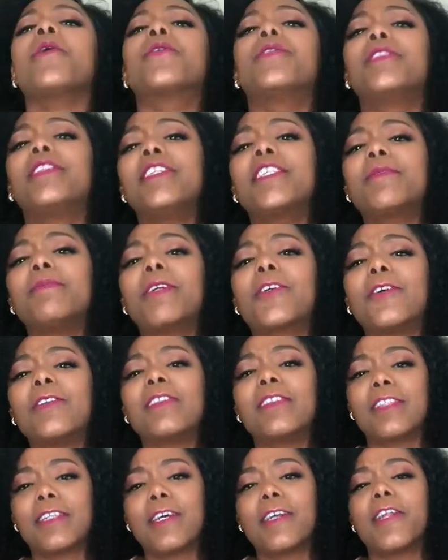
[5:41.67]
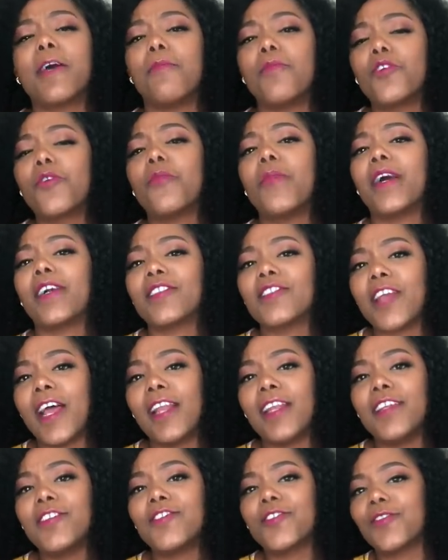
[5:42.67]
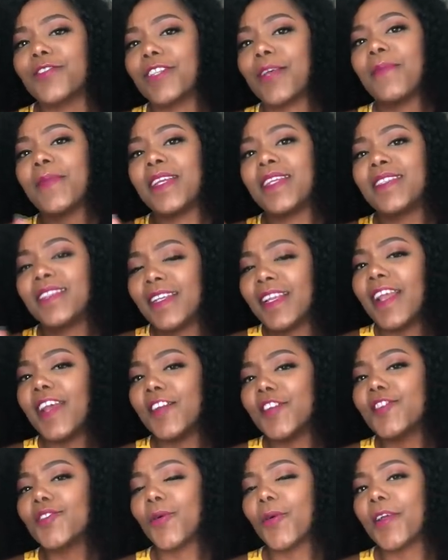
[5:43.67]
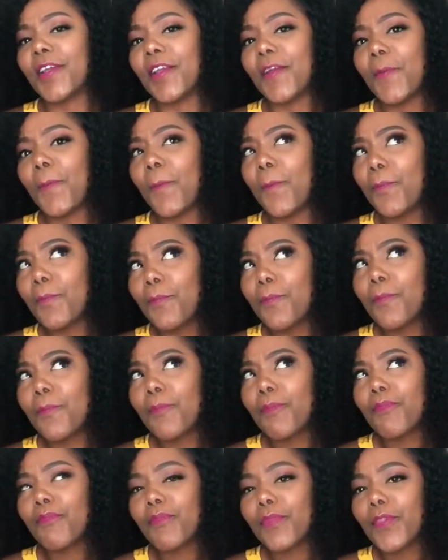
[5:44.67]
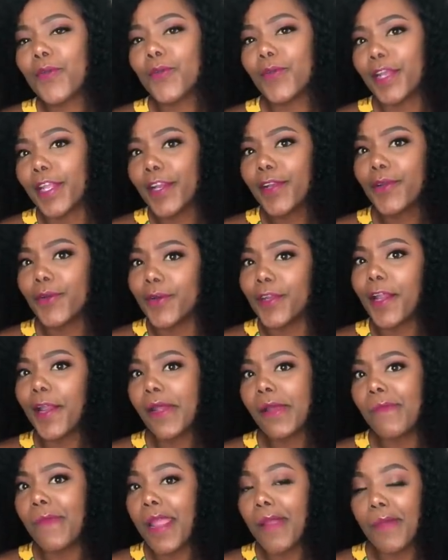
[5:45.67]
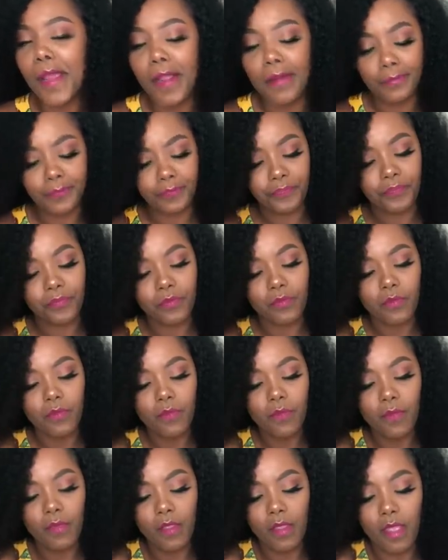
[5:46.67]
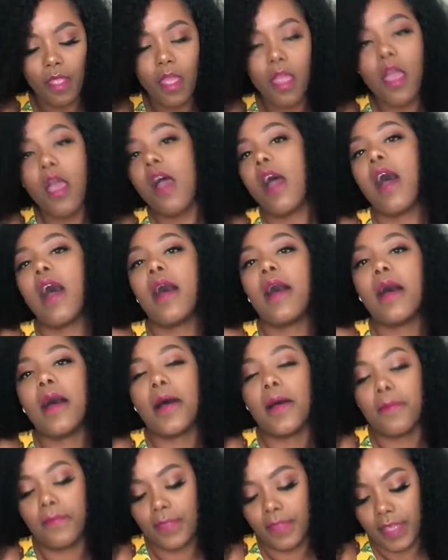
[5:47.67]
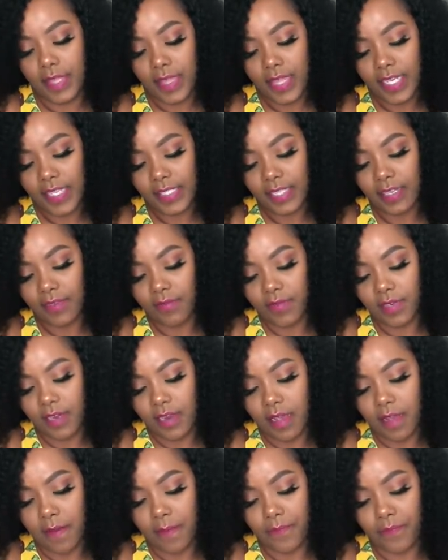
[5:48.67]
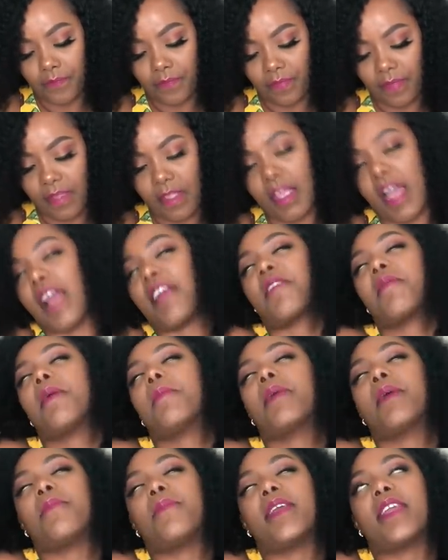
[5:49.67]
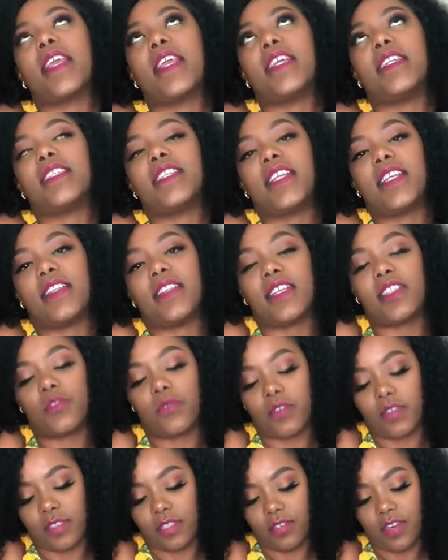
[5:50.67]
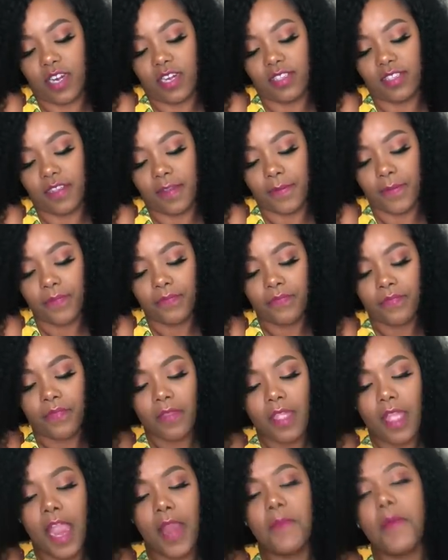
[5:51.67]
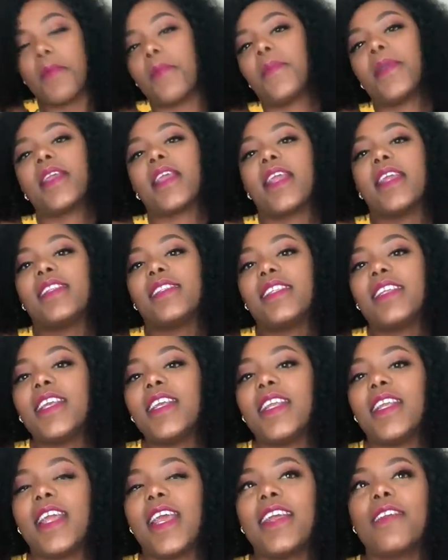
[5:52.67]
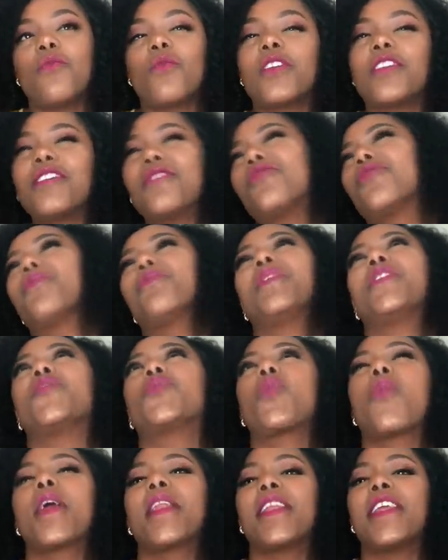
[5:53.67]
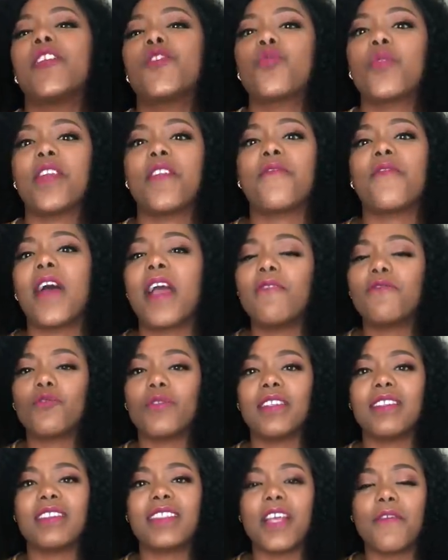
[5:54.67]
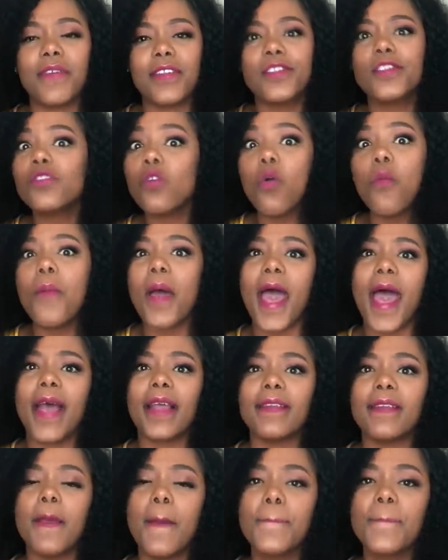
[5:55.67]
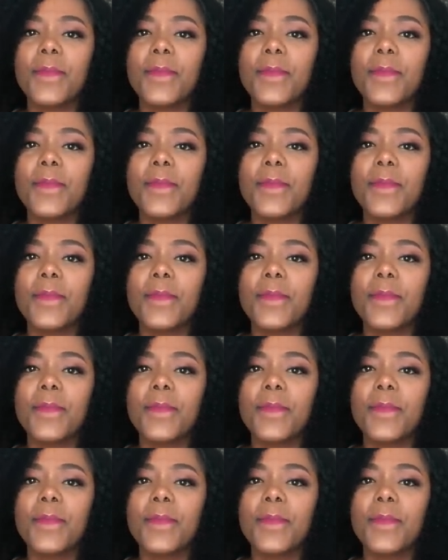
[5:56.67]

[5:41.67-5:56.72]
Could this be considered a mukbang challenge because I'm eating and talking? Could it? Maybe. The things that, I remember being 18, that's what I was trying to say. I remember being 18 and wanting to be 20, 25, 27 so bad.